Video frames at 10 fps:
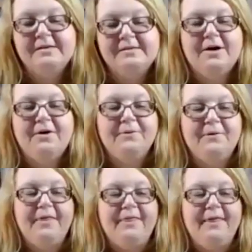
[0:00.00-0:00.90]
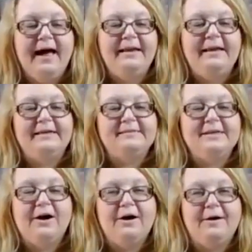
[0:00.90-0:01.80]
So that is
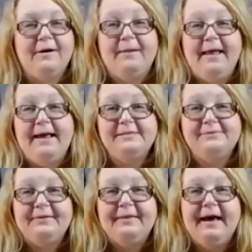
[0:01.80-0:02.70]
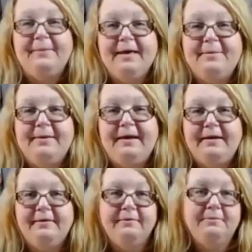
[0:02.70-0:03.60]
our plans for the
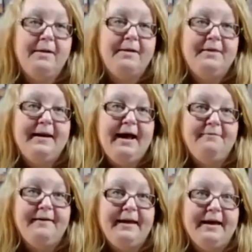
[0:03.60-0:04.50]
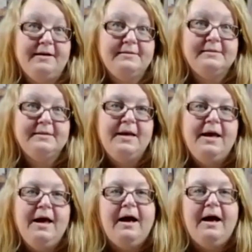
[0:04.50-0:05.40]
upcoming month and a half, I guess.
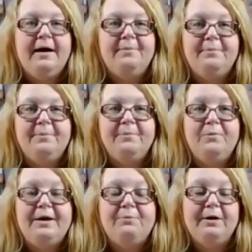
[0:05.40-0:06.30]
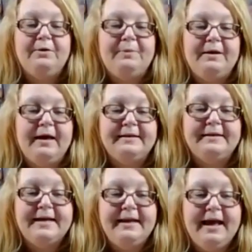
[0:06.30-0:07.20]
We will be
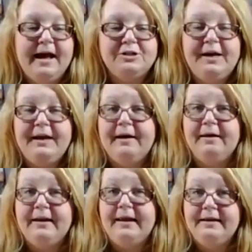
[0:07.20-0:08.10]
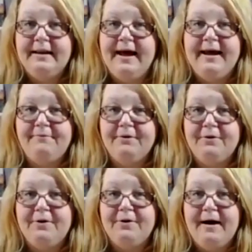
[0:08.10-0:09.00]
attending actually an in-live
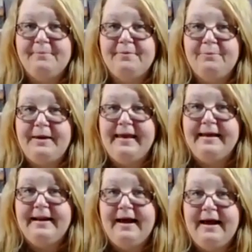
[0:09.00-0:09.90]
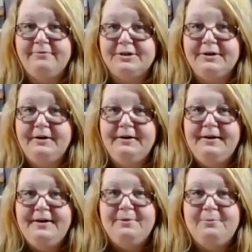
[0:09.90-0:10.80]
crop the weekend after,
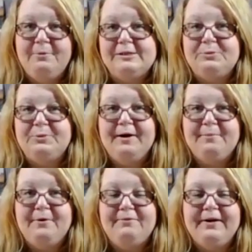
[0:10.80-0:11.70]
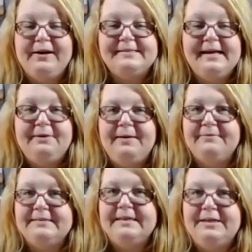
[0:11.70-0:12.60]
which we are both very excited. We
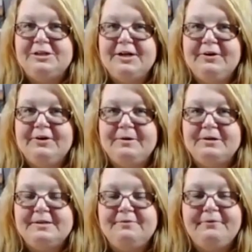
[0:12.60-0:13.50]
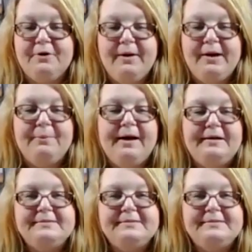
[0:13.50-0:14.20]
haven't seen each other in person for quite a while.